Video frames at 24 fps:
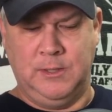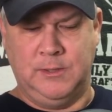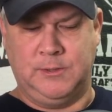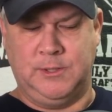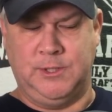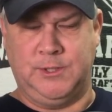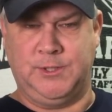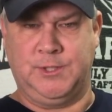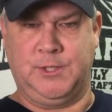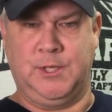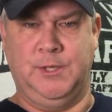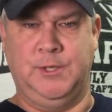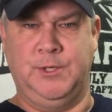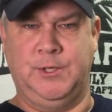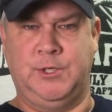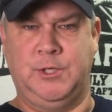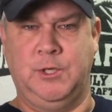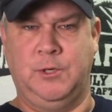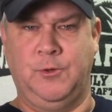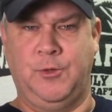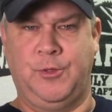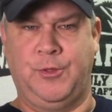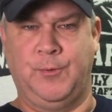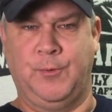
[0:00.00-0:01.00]
this is going to
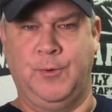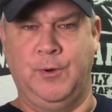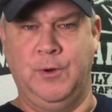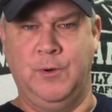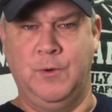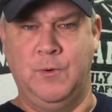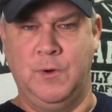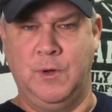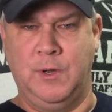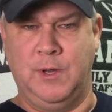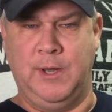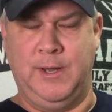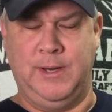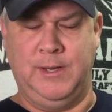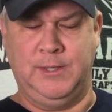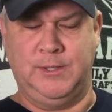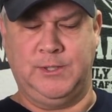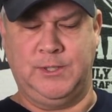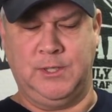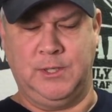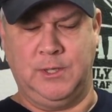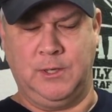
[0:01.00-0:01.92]
show through and it's